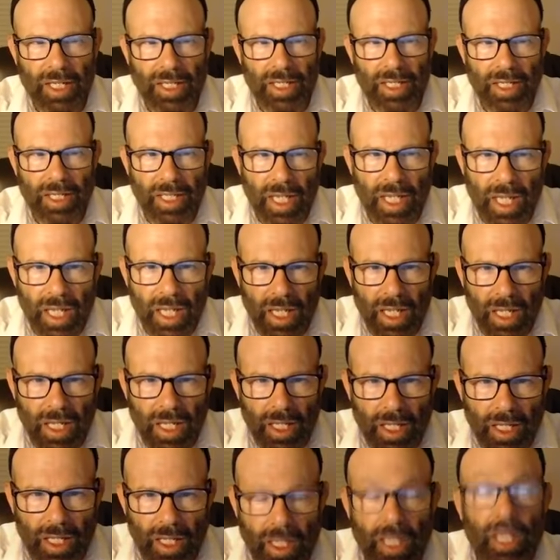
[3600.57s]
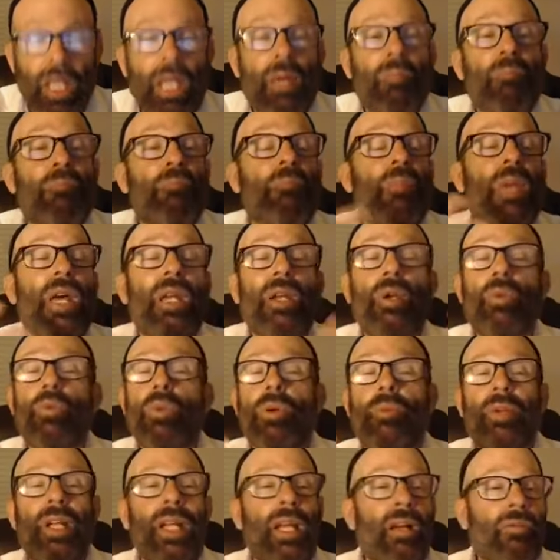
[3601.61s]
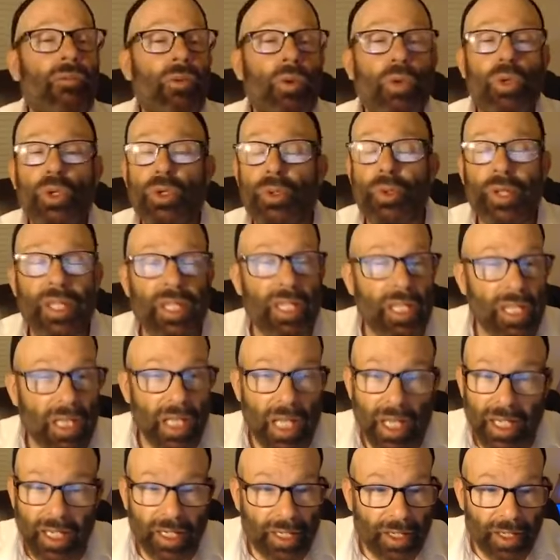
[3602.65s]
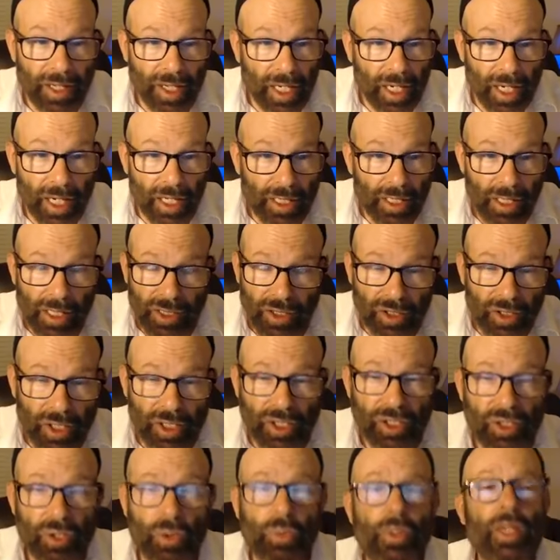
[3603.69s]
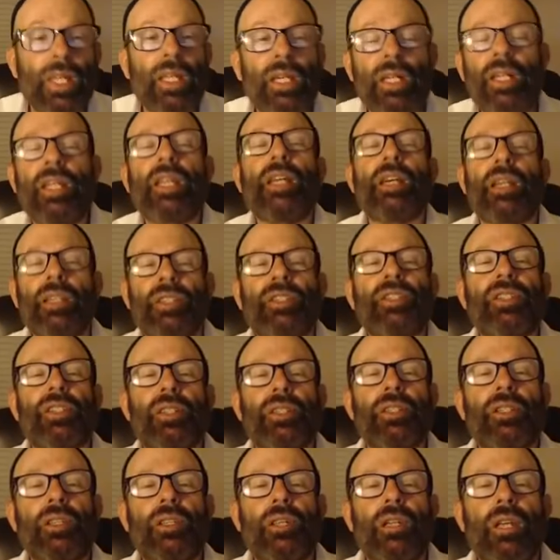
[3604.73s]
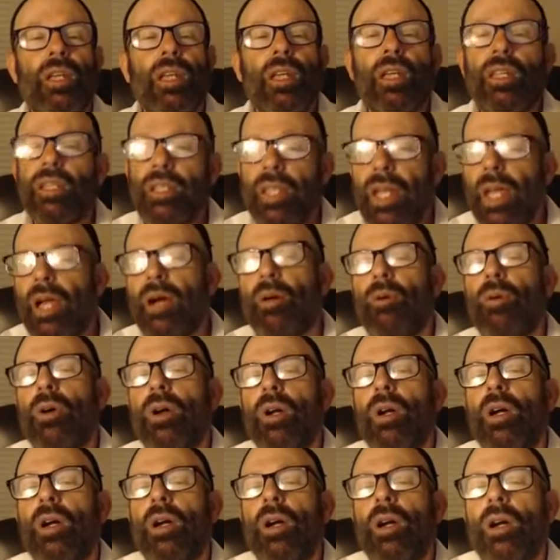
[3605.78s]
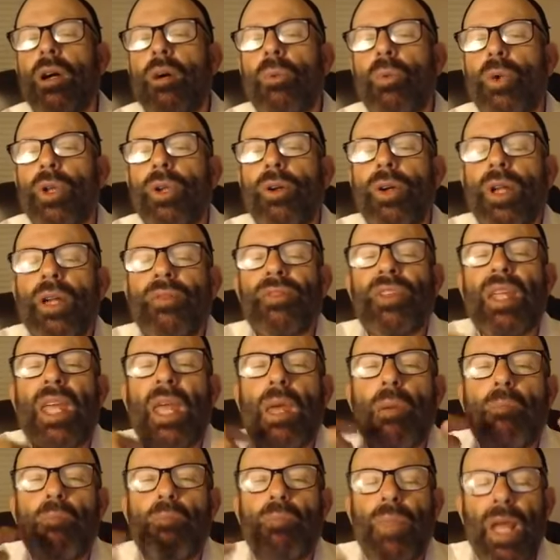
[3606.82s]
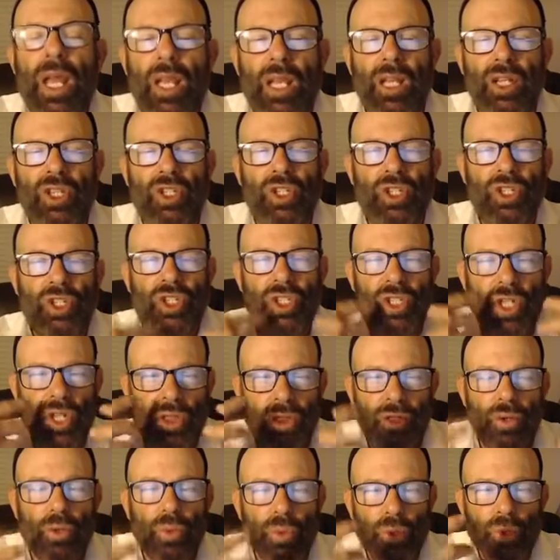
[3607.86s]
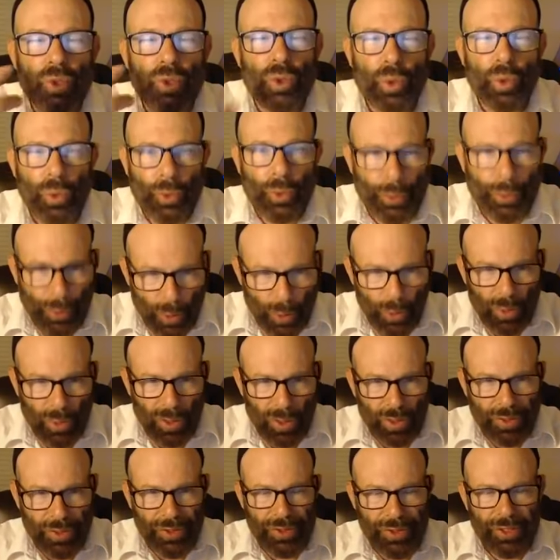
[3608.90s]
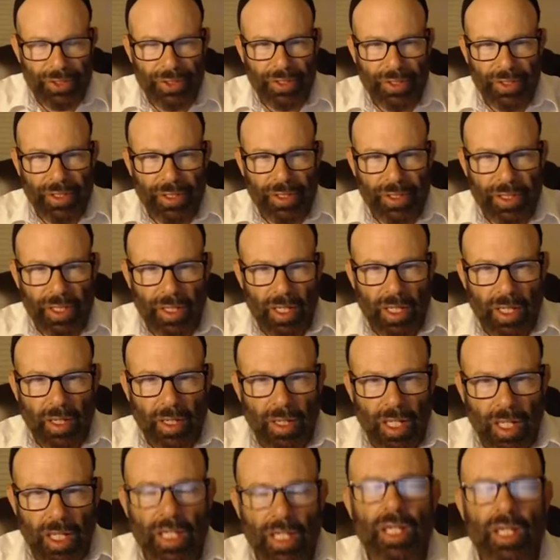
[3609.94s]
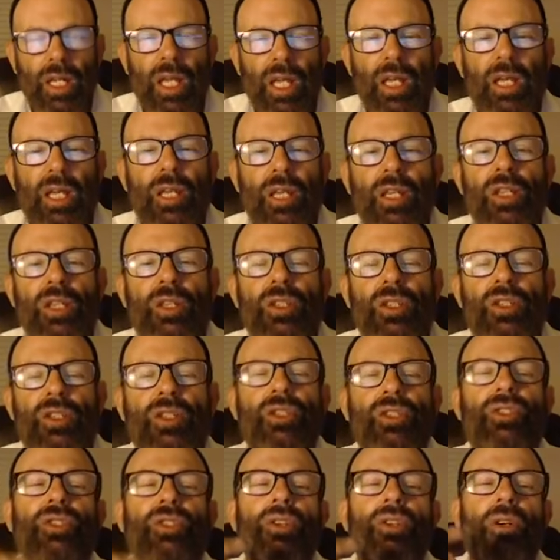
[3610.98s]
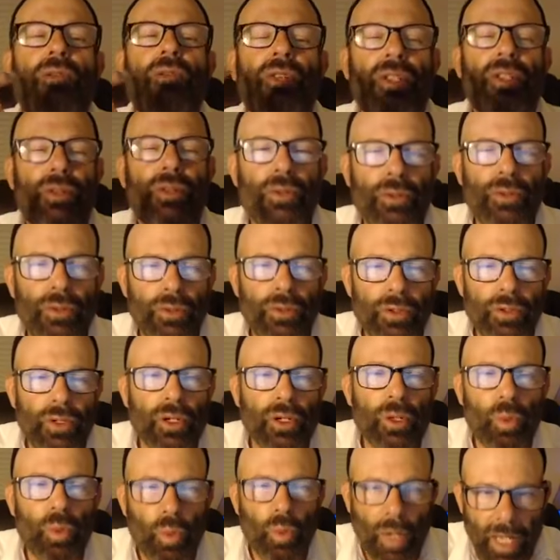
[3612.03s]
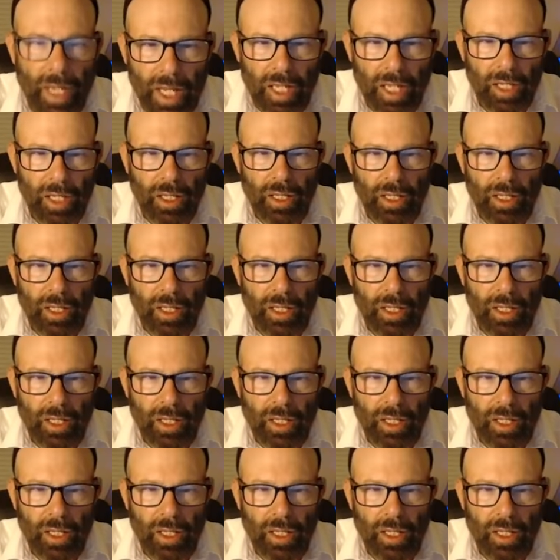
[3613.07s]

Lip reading: today, men and women have roles whether you like it or not. That's just the way it is. Now, we don't have to embellish those roles in a servitudinal way.